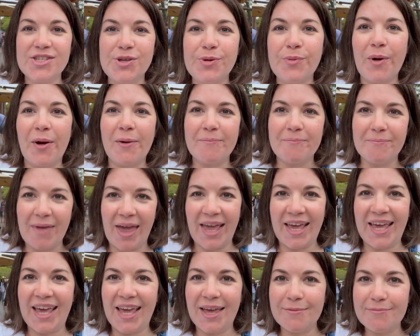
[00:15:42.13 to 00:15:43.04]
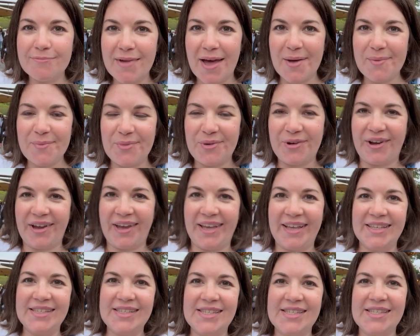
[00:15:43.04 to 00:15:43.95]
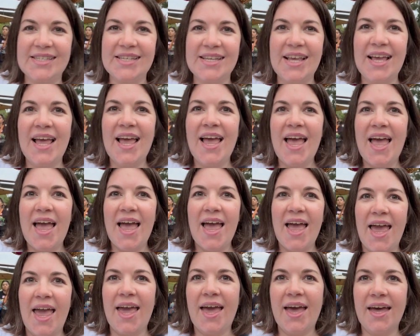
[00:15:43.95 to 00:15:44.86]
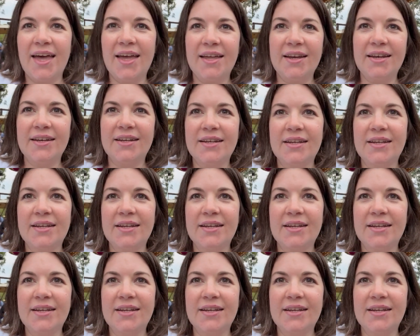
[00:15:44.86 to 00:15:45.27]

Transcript: you are making memories, and